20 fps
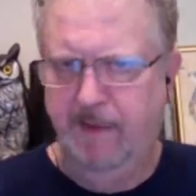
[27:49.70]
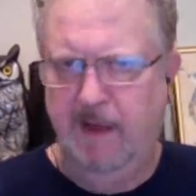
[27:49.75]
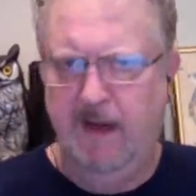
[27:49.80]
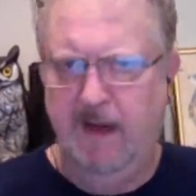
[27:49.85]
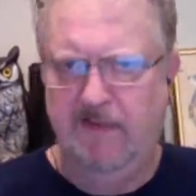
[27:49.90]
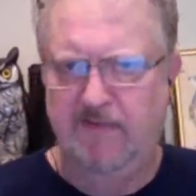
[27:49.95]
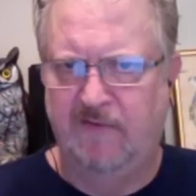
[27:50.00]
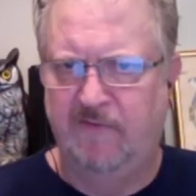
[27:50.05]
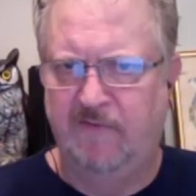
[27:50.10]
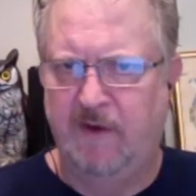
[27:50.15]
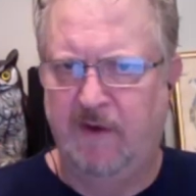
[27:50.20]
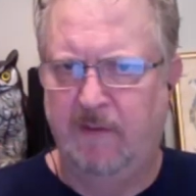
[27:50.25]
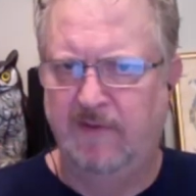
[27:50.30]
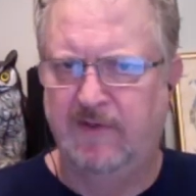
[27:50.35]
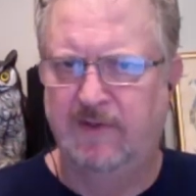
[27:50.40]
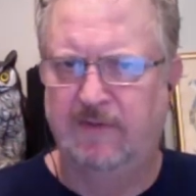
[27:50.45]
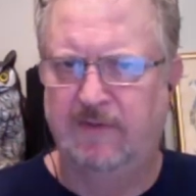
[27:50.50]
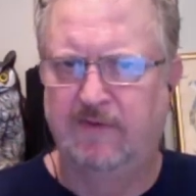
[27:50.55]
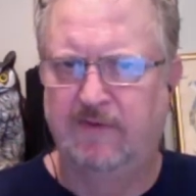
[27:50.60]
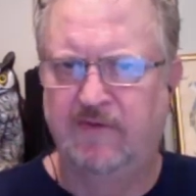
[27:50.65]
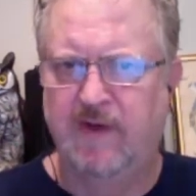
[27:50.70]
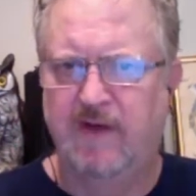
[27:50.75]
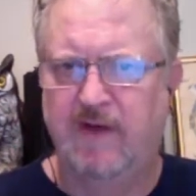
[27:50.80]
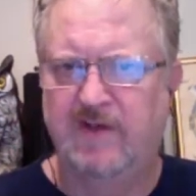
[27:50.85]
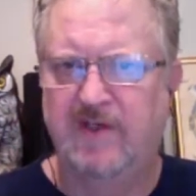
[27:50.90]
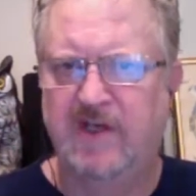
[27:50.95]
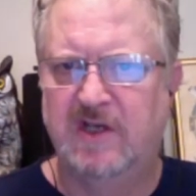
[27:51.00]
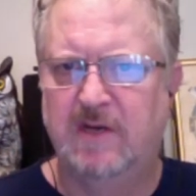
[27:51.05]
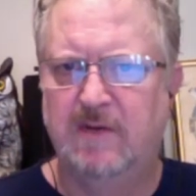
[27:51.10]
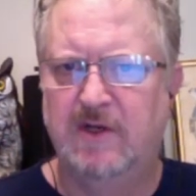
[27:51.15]
after pharmaceutical drug.
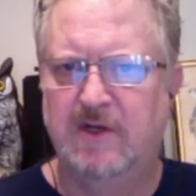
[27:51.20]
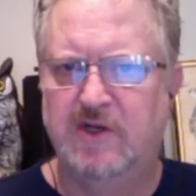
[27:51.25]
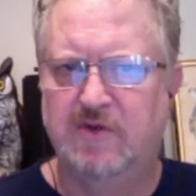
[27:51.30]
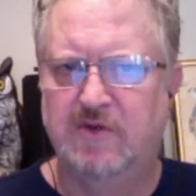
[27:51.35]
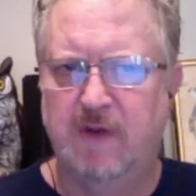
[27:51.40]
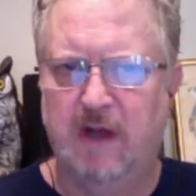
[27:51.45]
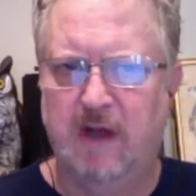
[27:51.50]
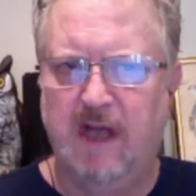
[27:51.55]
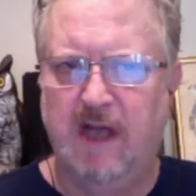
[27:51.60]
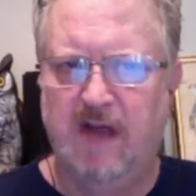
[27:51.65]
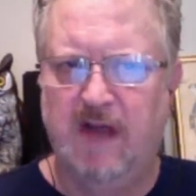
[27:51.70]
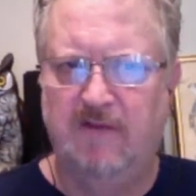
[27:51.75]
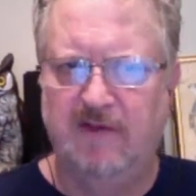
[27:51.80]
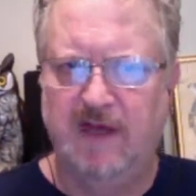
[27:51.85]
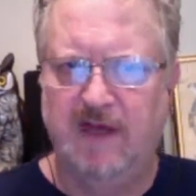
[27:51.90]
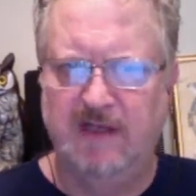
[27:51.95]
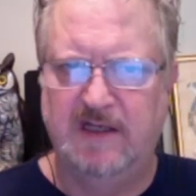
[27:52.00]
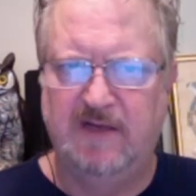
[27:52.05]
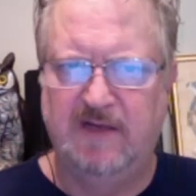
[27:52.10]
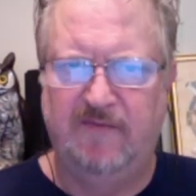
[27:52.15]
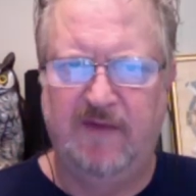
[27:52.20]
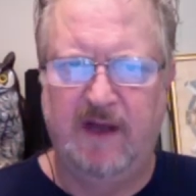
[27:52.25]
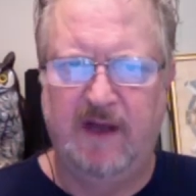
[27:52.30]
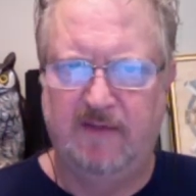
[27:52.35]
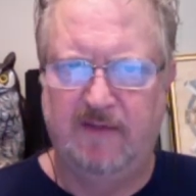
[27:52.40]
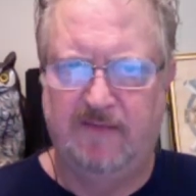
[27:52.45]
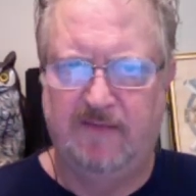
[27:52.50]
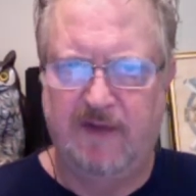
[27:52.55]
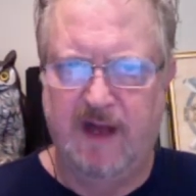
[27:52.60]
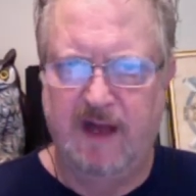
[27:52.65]
So much drug advertising, in
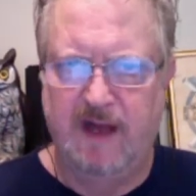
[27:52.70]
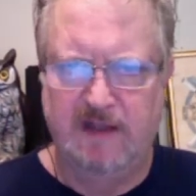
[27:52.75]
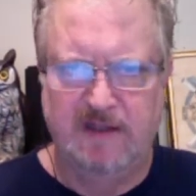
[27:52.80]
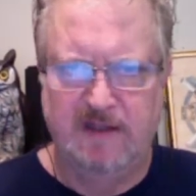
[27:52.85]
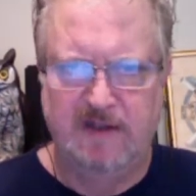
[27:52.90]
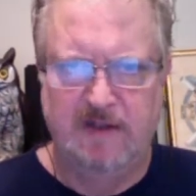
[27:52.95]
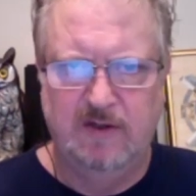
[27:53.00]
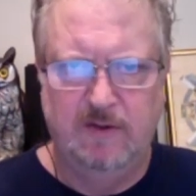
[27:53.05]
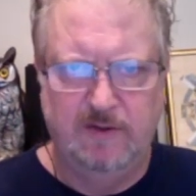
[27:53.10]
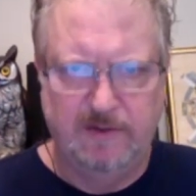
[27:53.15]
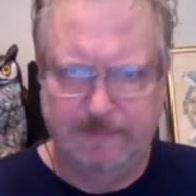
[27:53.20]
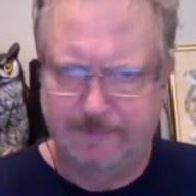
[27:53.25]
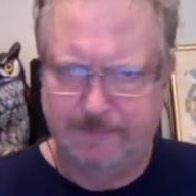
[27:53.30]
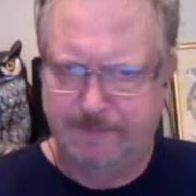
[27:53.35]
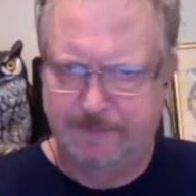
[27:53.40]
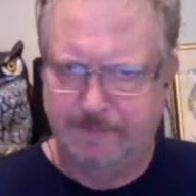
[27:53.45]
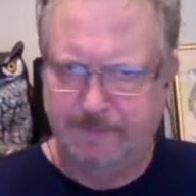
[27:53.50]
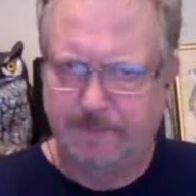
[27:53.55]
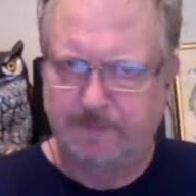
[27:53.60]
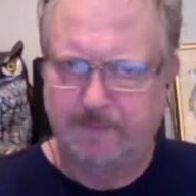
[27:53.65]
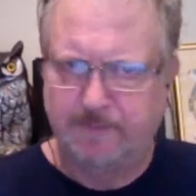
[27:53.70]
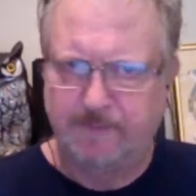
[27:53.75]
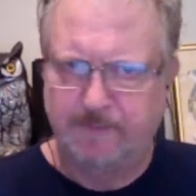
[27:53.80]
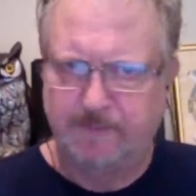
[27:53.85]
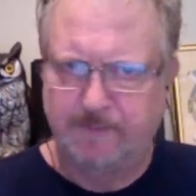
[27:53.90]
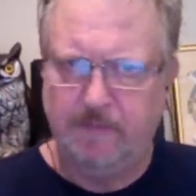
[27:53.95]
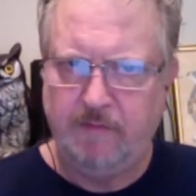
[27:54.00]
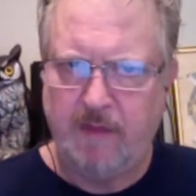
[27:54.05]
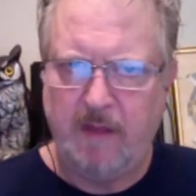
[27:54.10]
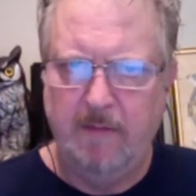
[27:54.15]
fact, at Fox News
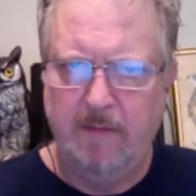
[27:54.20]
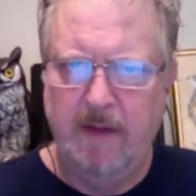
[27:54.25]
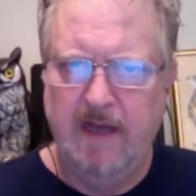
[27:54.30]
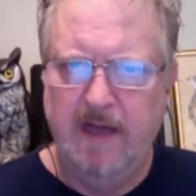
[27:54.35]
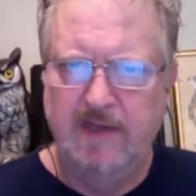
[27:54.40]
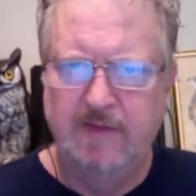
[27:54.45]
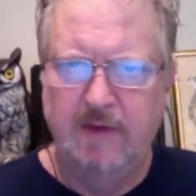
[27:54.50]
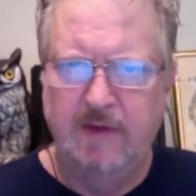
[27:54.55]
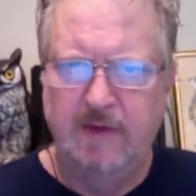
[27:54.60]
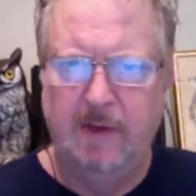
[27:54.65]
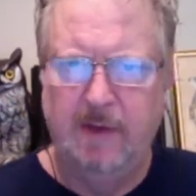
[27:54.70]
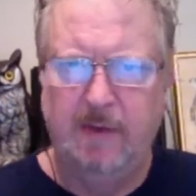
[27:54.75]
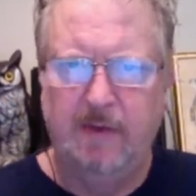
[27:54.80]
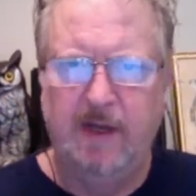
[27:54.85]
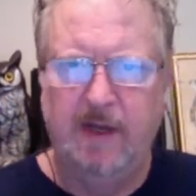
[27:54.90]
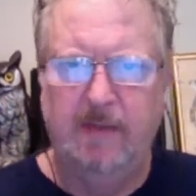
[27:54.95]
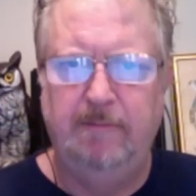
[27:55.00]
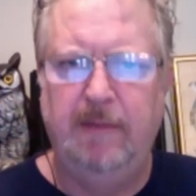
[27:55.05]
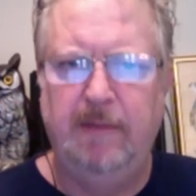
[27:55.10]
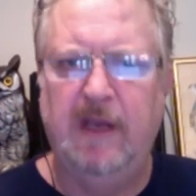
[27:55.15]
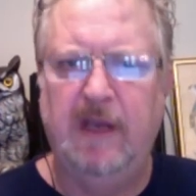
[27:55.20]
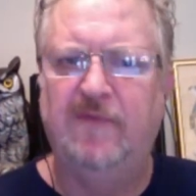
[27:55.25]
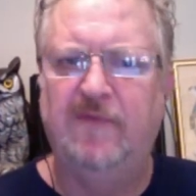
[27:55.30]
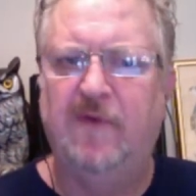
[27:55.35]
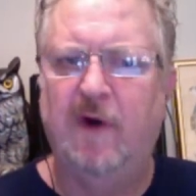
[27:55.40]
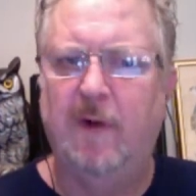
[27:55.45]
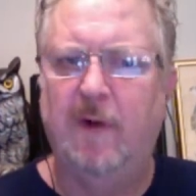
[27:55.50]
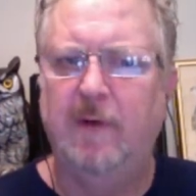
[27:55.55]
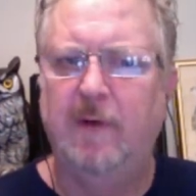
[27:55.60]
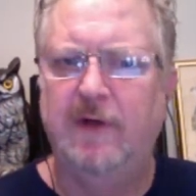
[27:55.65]
might as well be renamed Big
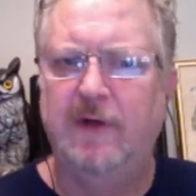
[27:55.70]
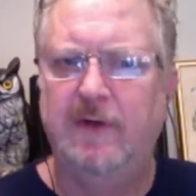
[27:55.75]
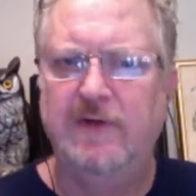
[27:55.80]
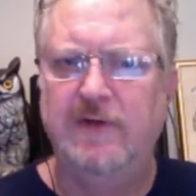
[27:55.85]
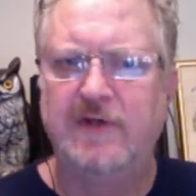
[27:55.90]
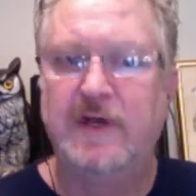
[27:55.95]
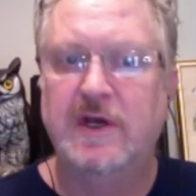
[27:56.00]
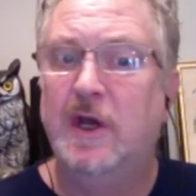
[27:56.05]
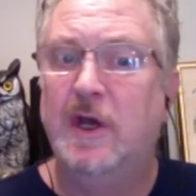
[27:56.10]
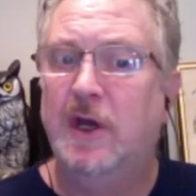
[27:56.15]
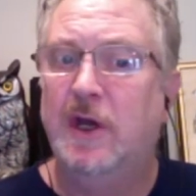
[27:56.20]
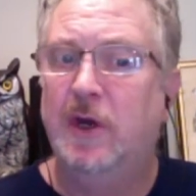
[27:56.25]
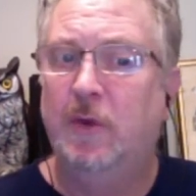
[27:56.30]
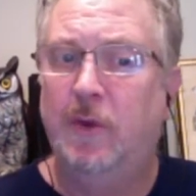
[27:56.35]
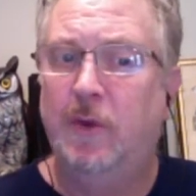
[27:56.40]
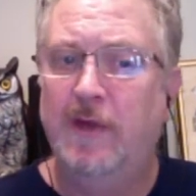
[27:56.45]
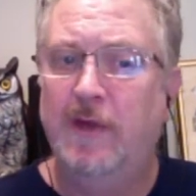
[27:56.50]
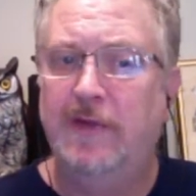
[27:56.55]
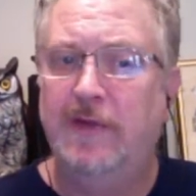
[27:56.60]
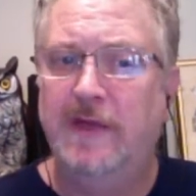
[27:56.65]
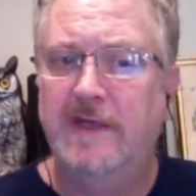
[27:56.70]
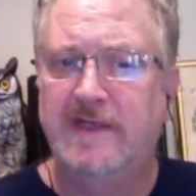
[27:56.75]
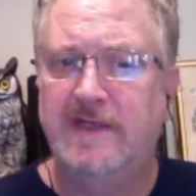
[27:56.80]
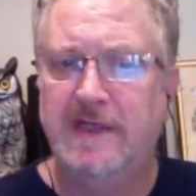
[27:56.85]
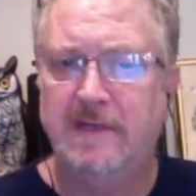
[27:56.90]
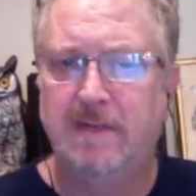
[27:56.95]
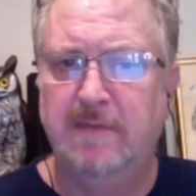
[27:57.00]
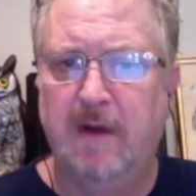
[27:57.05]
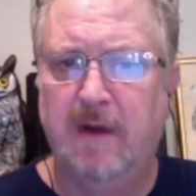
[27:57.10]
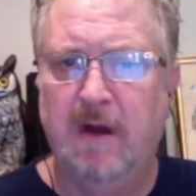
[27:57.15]
Pharma News. With this
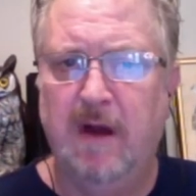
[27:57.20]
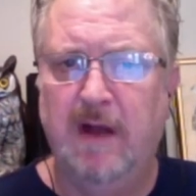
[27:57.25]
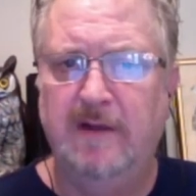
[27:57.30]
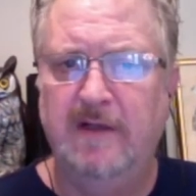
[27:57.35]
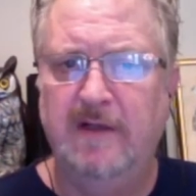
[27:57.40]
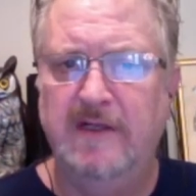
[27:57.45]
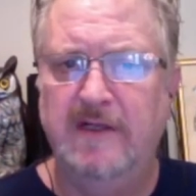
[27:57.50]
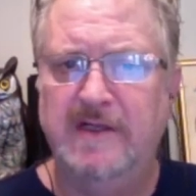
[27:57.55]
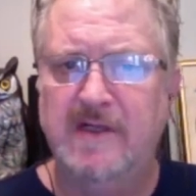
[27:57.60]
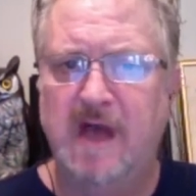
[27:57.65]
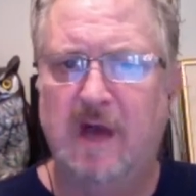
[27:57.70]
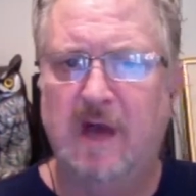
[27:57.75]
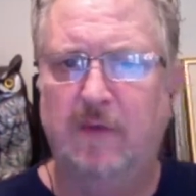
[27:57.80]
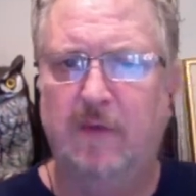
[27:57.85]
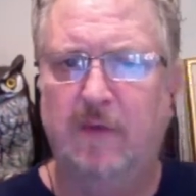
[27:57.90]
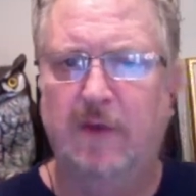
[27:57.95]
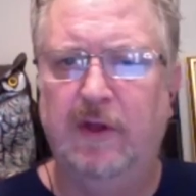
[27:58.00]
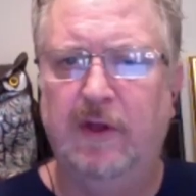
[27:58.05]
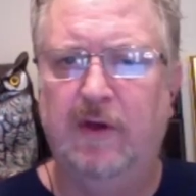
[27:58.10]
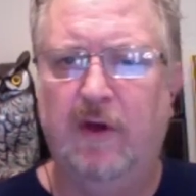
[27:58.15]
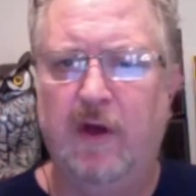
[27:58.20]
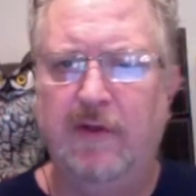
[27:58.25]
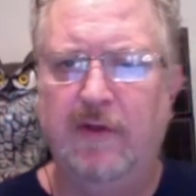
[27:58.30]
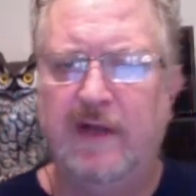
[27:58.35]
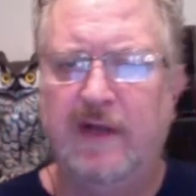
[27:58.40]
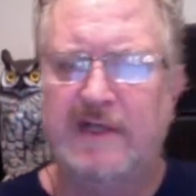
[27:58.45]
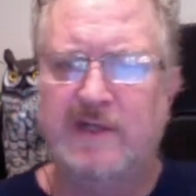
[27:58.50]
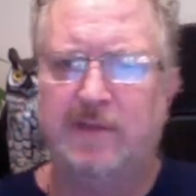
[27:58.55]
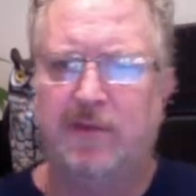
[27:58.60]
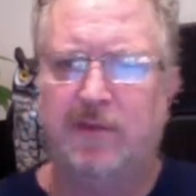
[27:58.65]
in mind, it's not really all
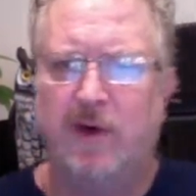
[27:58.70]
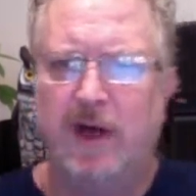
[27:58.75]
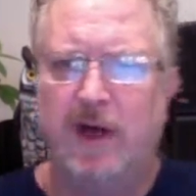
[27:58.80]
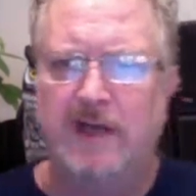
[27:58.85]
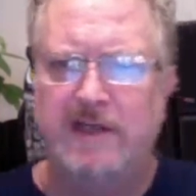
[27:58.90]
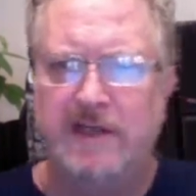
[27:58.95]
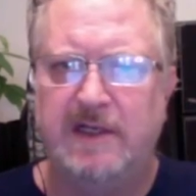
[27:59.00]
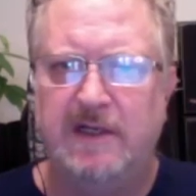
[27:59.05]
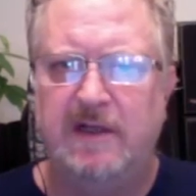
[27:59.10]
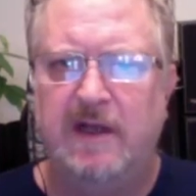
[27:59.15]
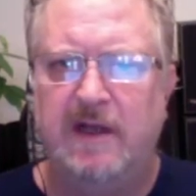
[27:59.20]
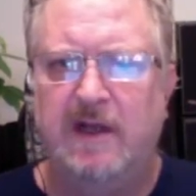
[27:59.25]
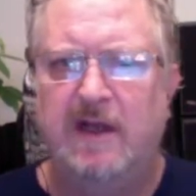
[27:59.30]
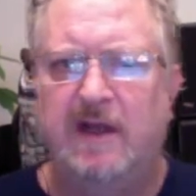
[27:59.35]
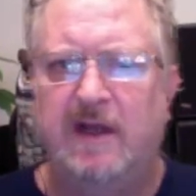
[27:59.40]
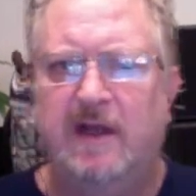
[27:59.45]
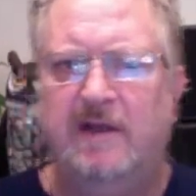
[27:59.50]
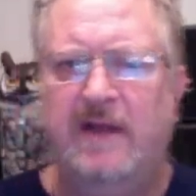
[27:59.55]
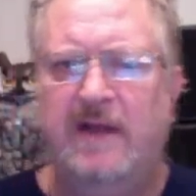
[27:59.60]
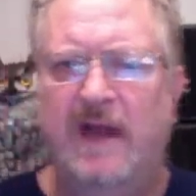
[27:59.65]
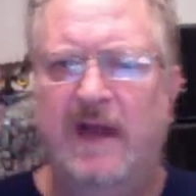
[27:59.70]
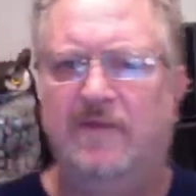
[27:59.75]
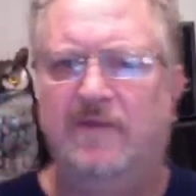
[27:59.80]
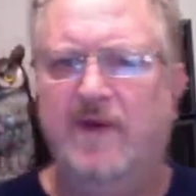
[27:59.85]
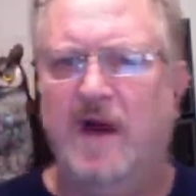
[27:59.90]
that surprising that